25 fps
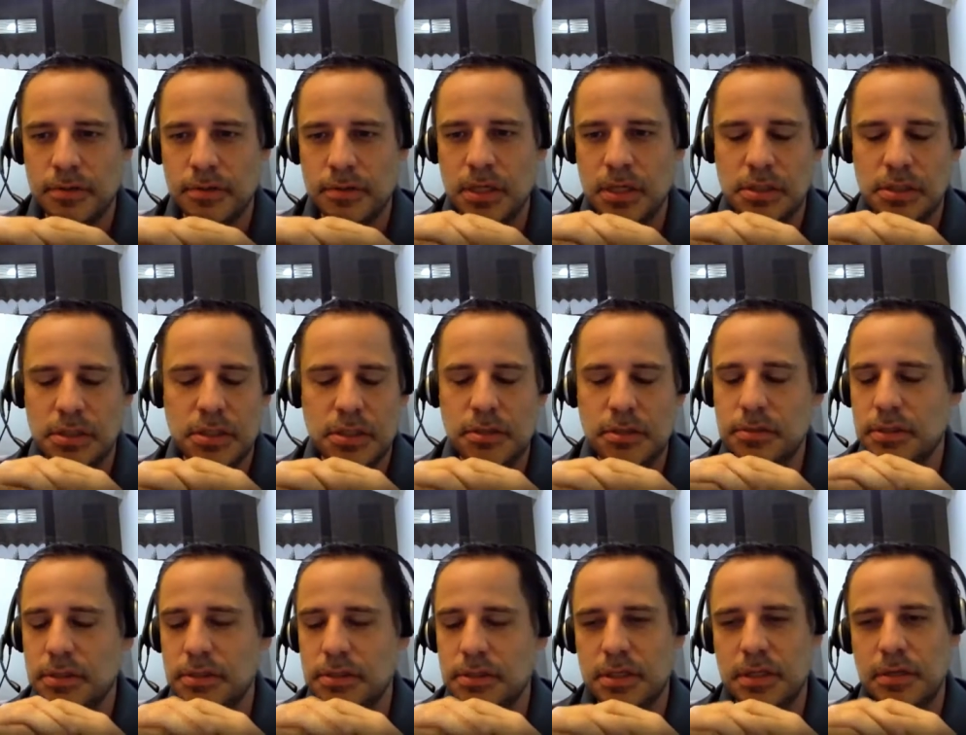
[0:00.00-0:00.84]

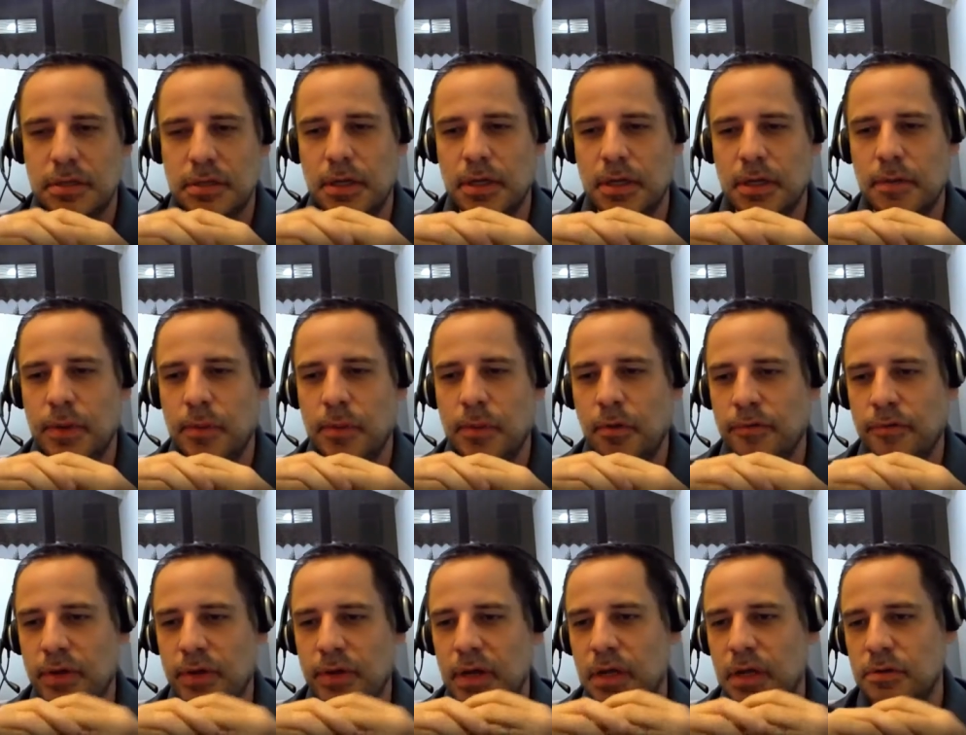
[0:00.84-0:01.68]
issues, it could be more
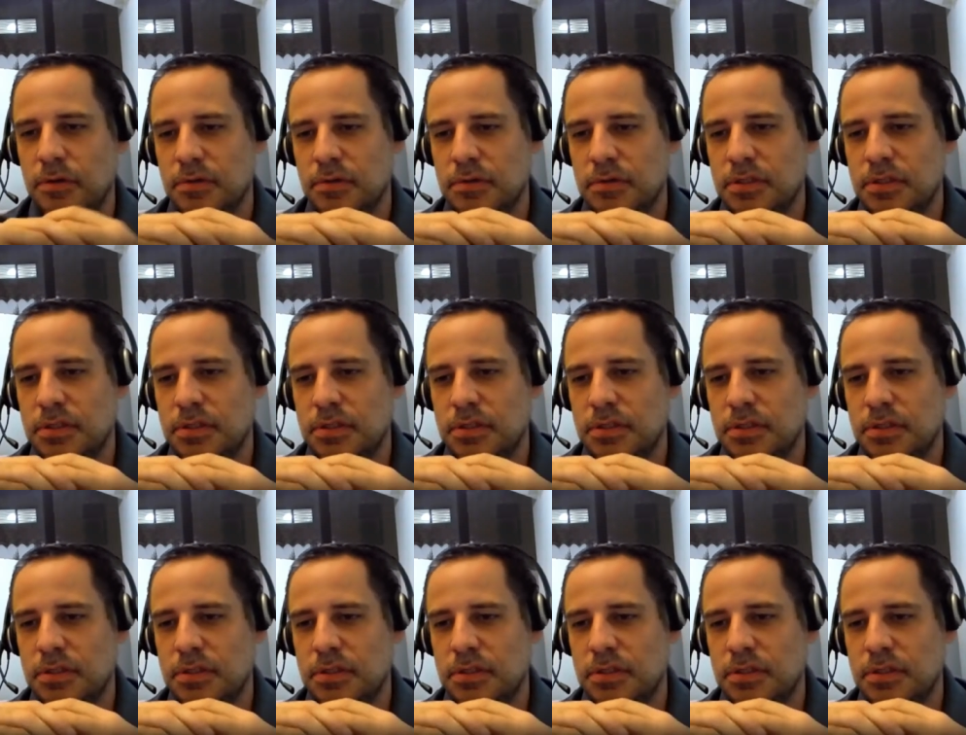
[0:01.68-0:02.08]
of a hindrance to